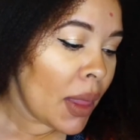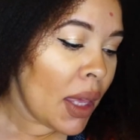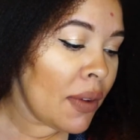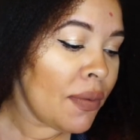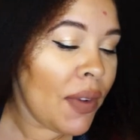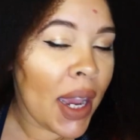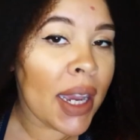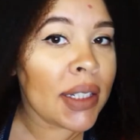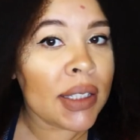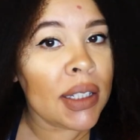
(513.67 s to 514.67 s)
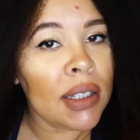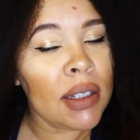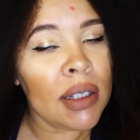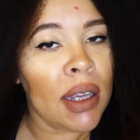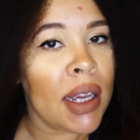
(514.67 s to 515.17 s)
In fact,
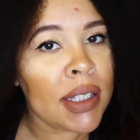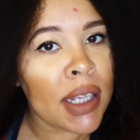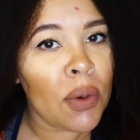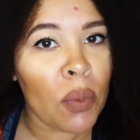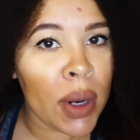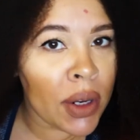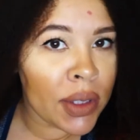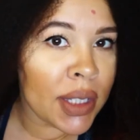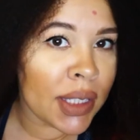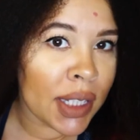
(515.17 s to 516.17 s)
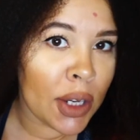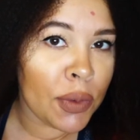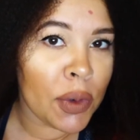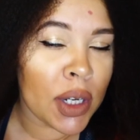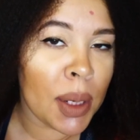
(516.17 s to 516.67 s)
as I wear this style
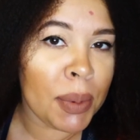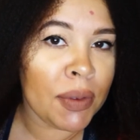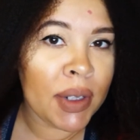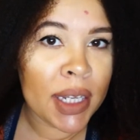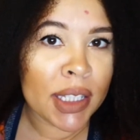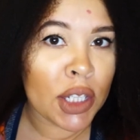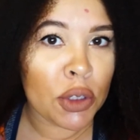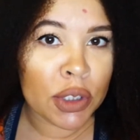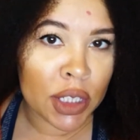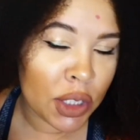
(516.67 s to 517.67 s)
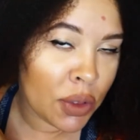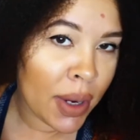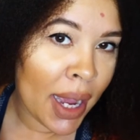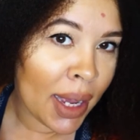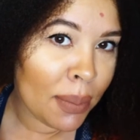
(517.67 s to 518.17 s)
for a couple of days, I usually do
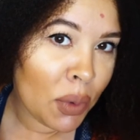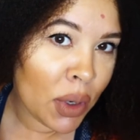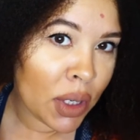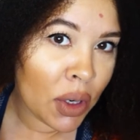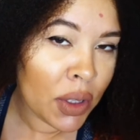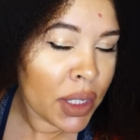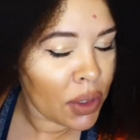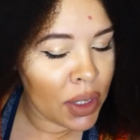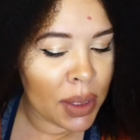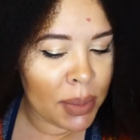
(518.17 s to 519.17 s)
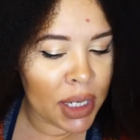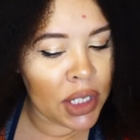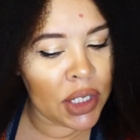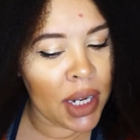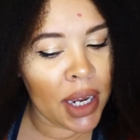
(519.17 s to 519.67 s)
add more curling cream
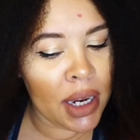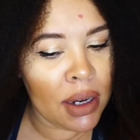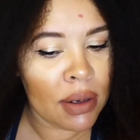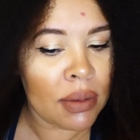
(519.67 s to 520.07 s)
each day.